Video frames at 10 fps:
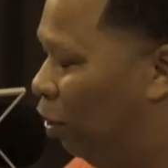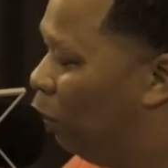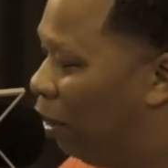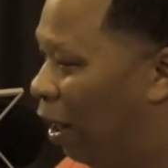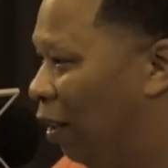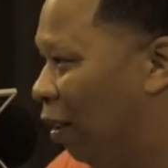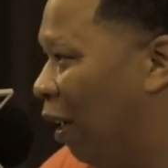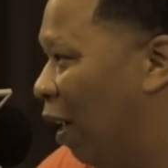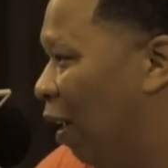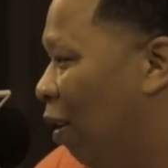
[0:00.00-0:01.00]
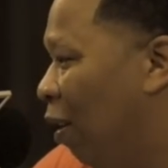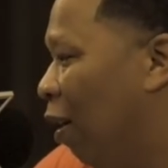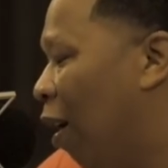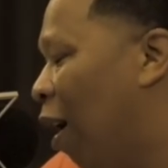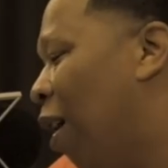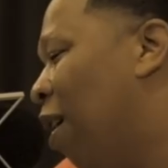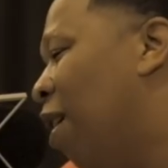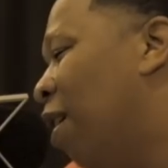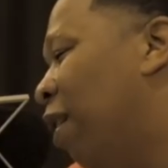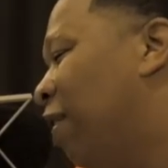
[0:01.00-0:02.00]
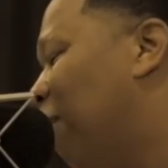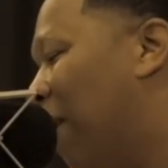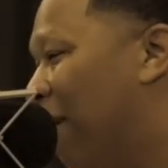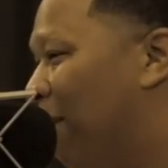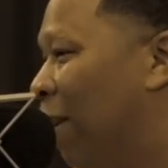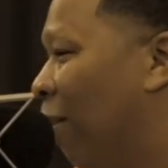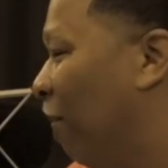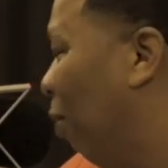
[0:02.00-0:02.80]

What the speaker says: if you think that, this might be